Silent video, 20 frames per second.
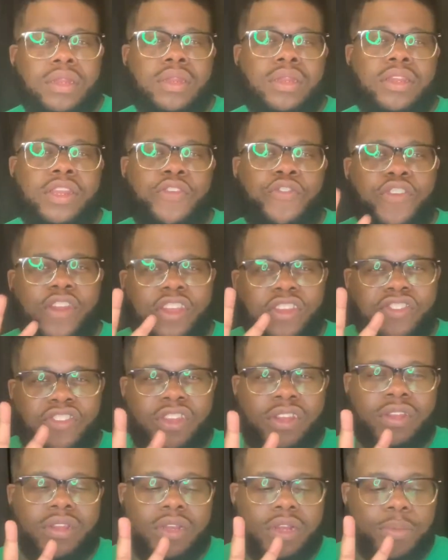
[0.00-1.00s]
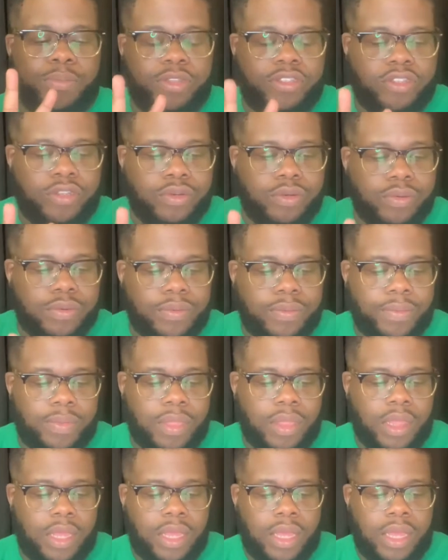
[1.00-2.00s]
Definition number 2:
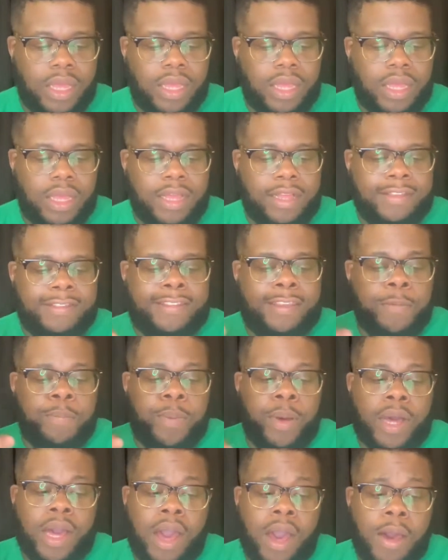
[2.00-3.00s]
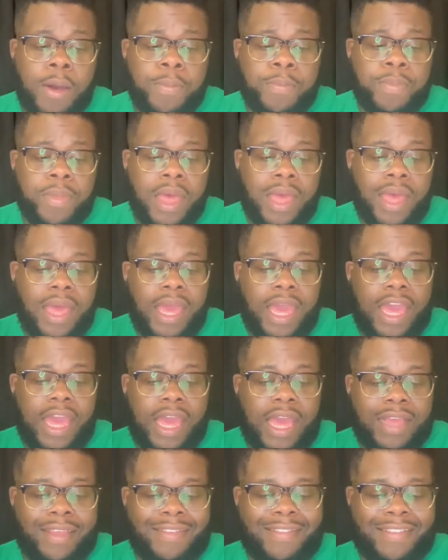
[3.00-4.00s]
to become
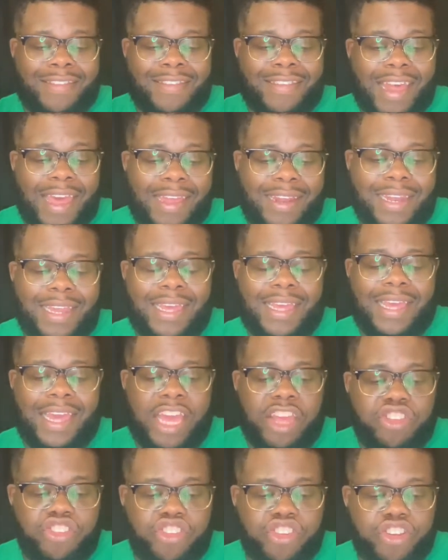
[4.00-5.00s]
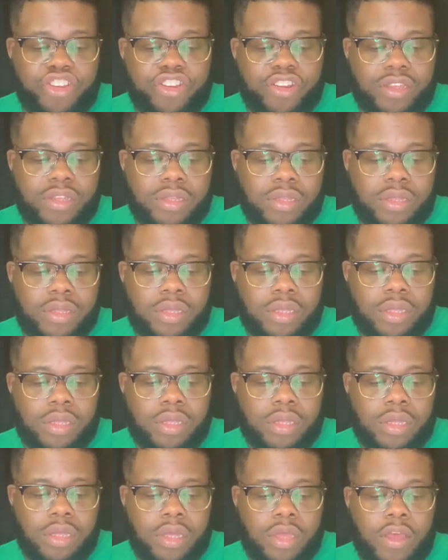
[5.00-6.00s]
slightly injured.
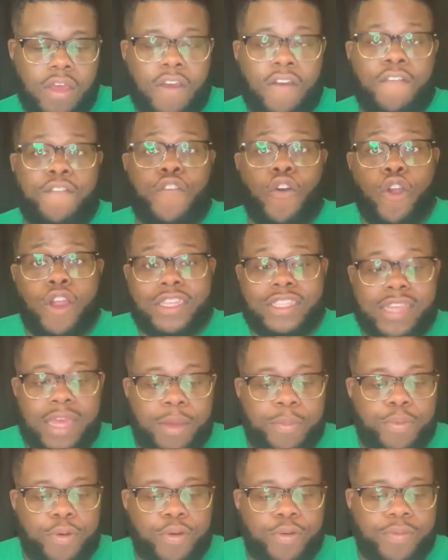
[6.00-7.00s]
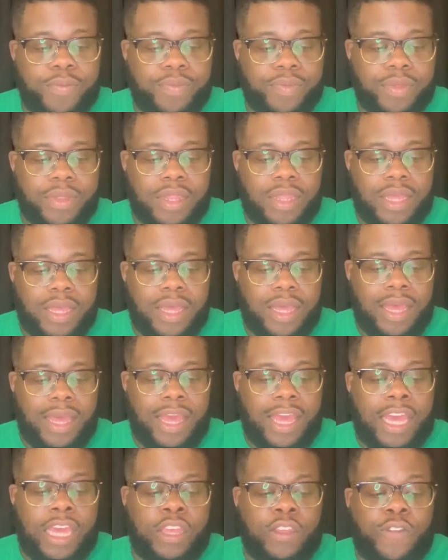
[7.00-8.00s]
For example,
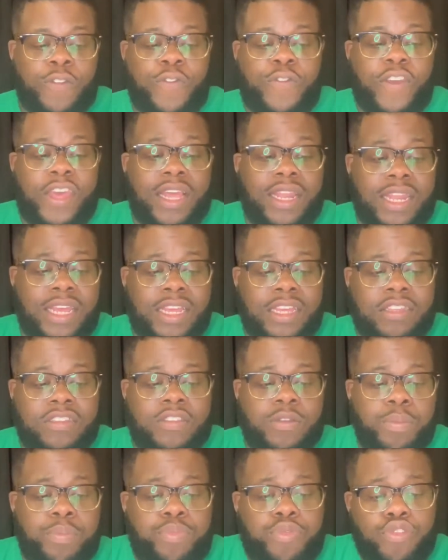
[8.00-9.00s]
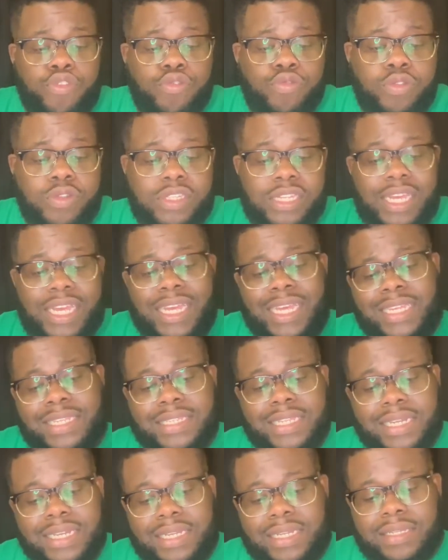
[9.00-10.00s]
his feelings bruise
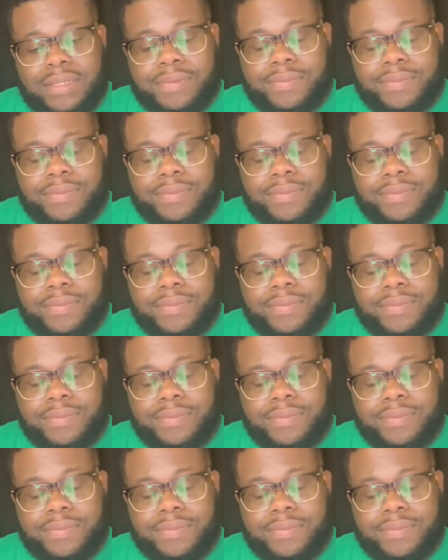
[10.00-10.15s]
easily.